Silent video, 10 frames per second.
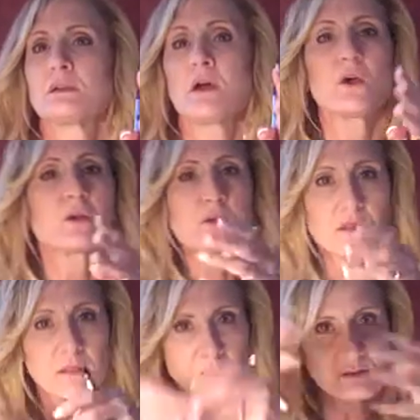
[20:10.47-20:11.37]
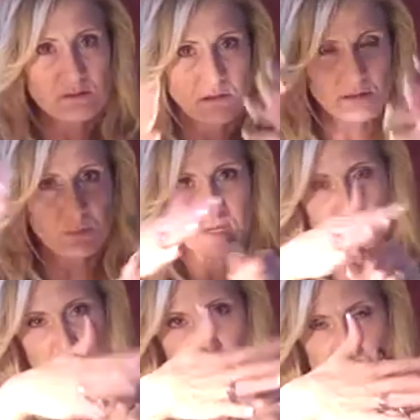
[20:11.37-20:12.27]
an artery that's
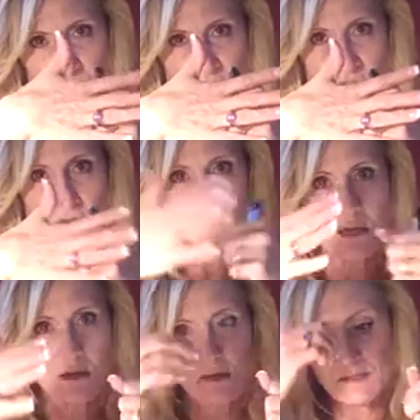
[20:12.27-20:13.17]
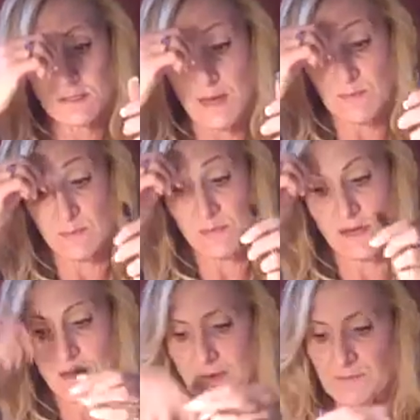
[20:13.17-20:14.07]
bleeding. Put pressure on it, it'll stop the
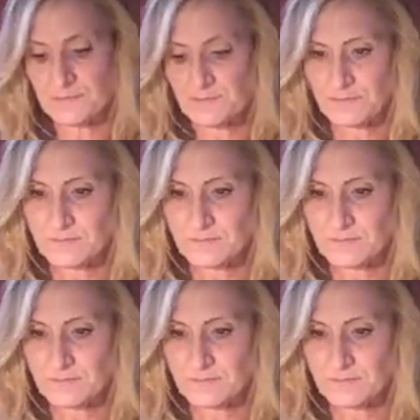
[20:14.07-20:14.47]
bleeding.